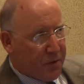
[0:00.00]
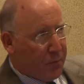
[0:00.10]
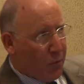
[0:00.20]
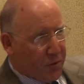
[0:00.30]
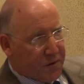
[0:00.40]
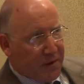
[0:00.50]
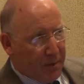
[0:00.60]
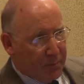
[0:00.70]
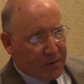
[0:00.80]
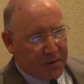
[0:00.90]
that are more
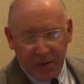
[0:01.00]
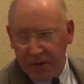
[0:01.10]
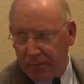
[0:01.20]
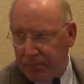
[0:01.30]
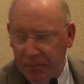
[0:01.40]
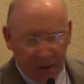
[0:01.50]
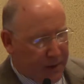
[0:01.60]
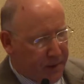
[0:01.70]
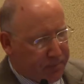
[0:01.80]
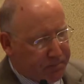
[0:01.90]
statements. And
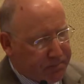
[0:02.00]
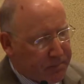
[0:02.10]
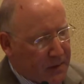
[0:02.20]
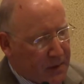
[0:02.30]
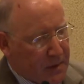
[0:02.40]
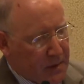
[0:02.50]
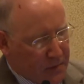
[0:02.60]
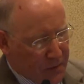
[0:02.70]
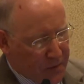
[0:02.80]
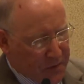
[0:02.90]

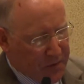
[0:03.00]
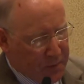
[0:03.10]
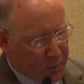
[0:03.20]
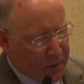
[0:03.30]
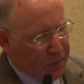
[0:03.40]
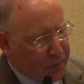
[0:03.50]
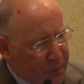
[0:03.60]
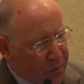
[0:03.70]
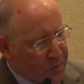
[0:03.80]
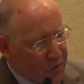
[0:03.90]
so this is one of the
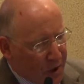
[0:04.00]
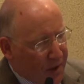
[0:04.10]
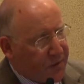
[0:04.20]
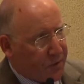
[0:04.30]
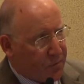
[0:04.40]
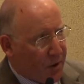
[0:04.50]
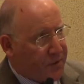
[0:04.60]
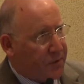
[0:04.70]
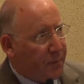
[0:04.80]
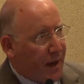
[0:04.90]
first shots across the